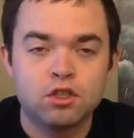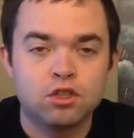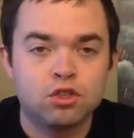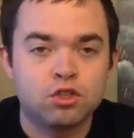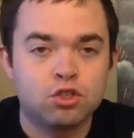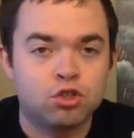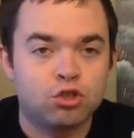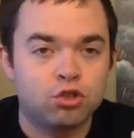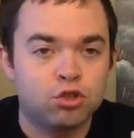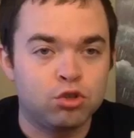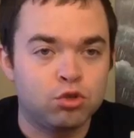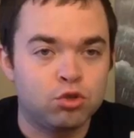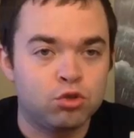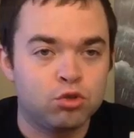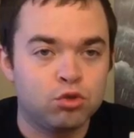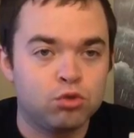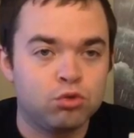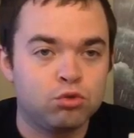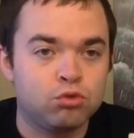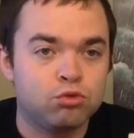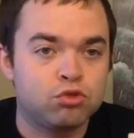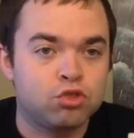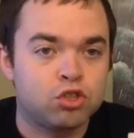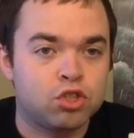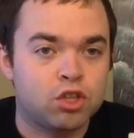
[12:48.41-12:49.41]

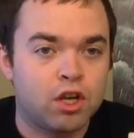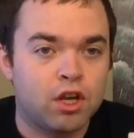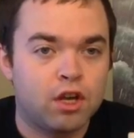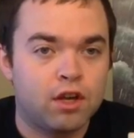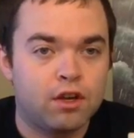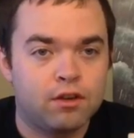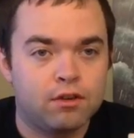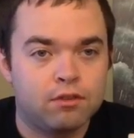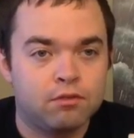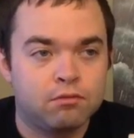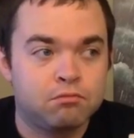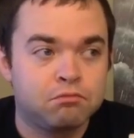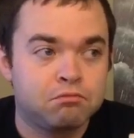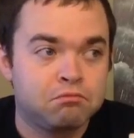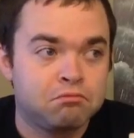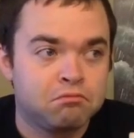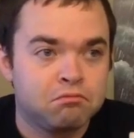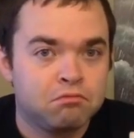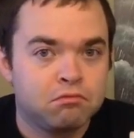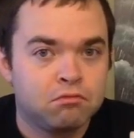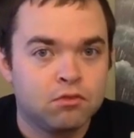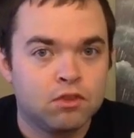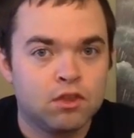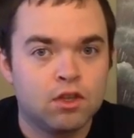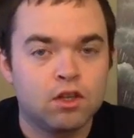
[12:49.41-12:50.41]
to, say,
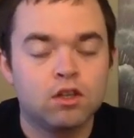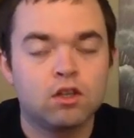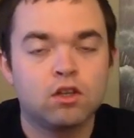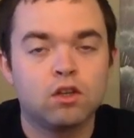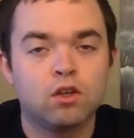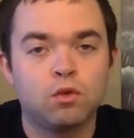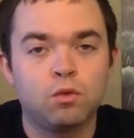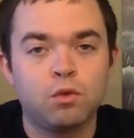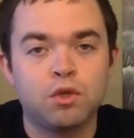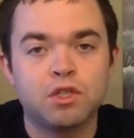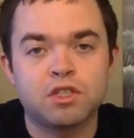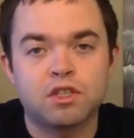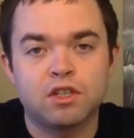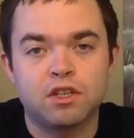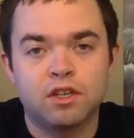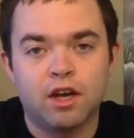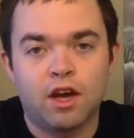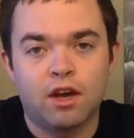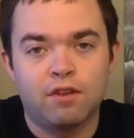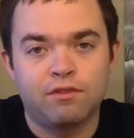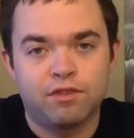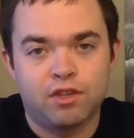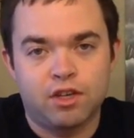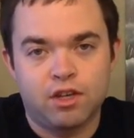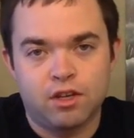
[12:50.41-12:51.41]
Whiskey
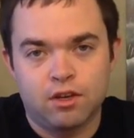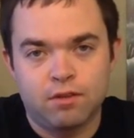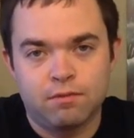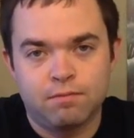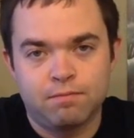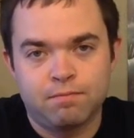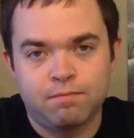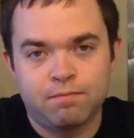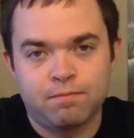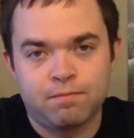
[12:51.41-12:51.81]
Advocate,